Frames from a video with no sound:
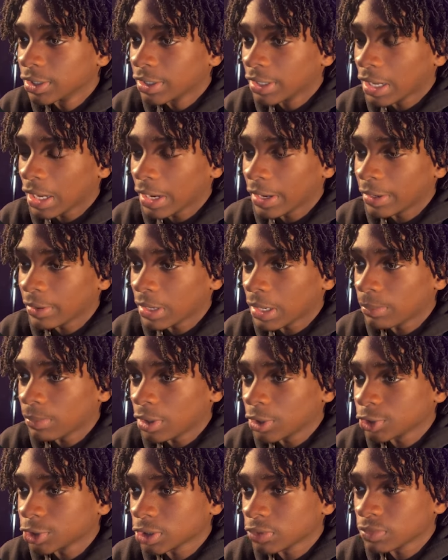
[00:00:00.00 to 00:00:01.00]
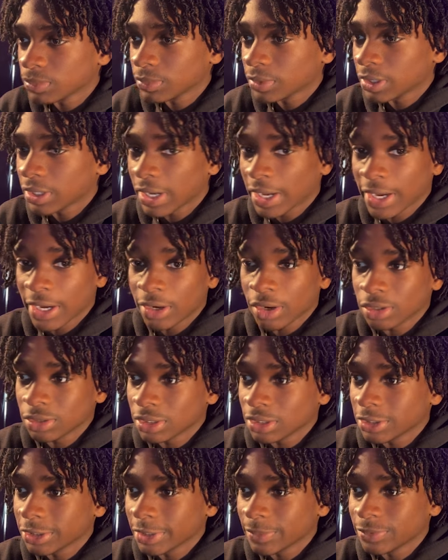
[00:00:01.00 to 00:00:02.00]
I'm not sure if I'm gonna add all the
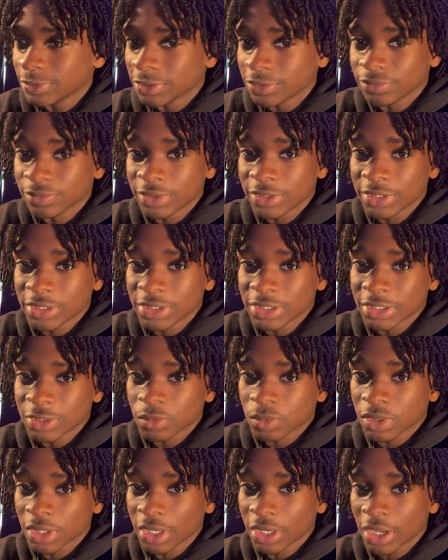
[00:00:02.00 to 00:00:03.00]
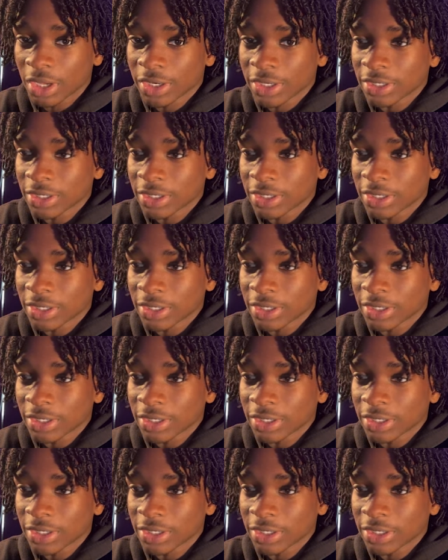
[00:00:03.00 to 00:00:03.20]
clips of me just working on it,